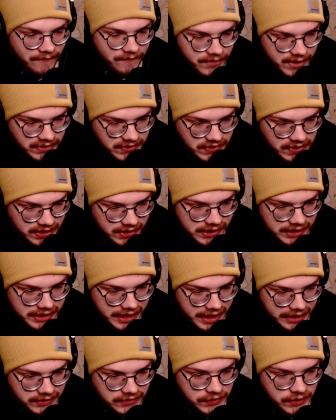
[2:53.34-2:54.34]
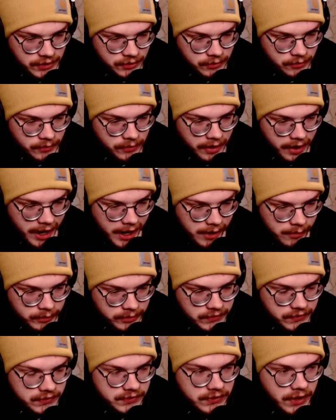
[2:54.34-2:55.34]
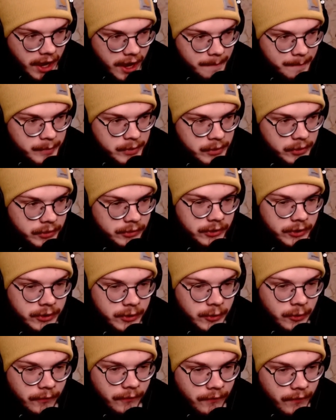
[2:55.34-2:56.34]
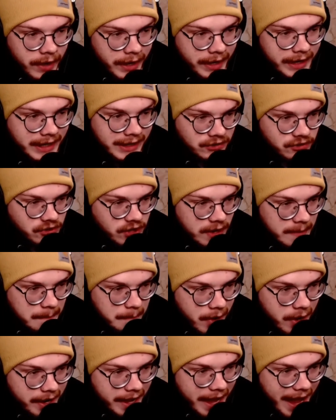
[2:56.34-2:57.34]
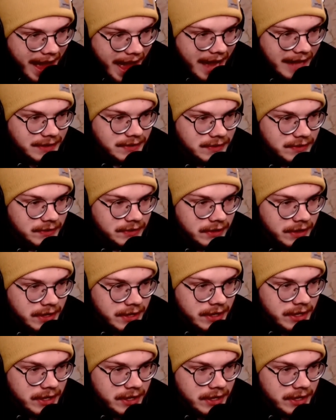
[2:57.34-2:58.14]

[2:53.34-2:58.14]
physically next to you, I would stomp your little fucking chipmunk ass